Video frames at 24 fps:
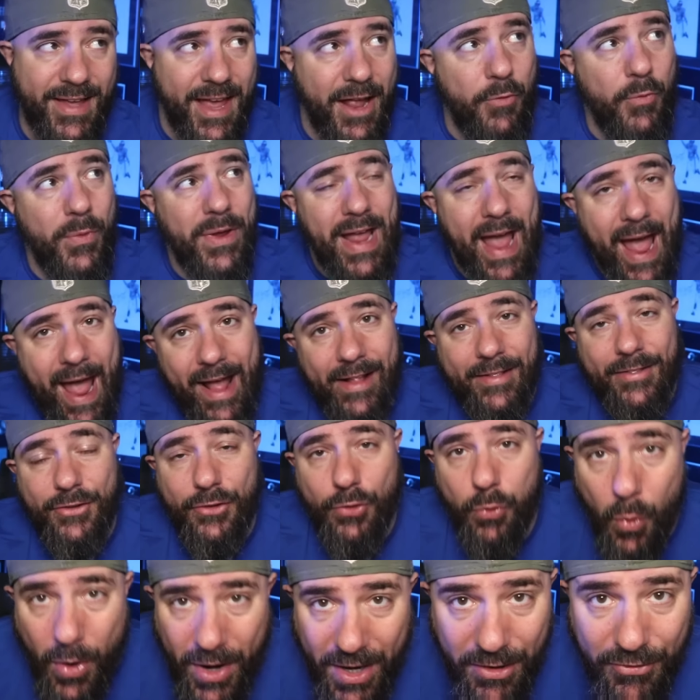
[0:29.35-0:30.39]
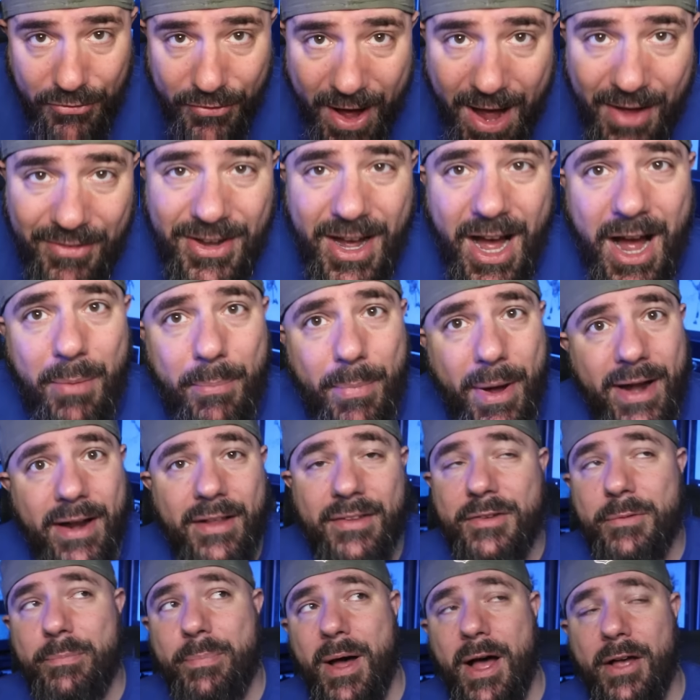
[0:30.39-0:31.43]
Can we add twenty-five combine?
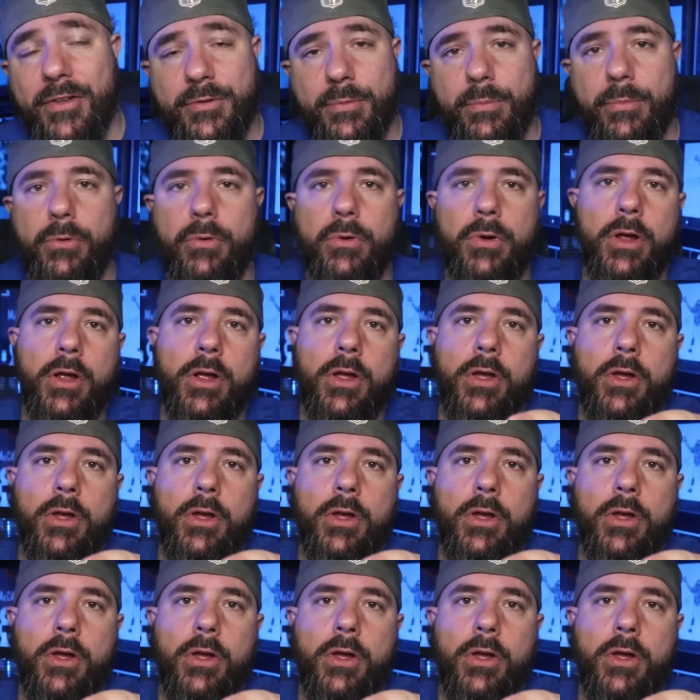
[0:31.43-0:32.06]
Is it possible?